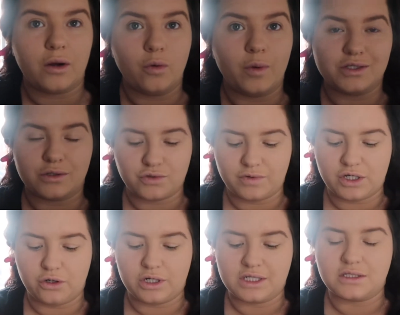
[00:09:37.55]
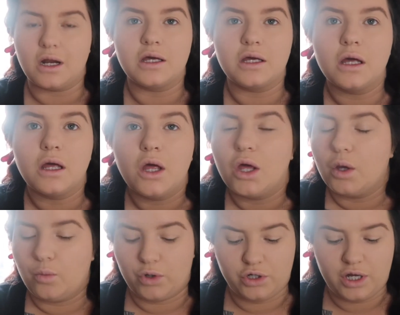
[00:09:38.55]
Always goes really good. It's like
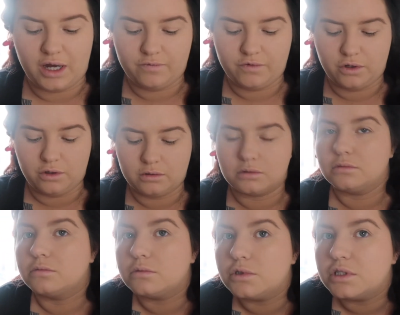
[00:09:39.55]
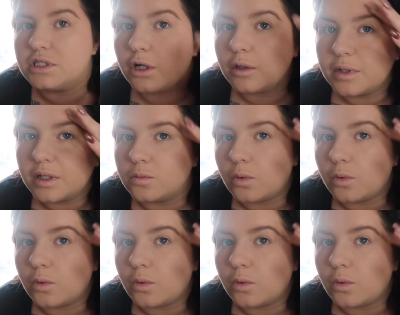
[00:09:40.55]
when you have your, do you see what I mean?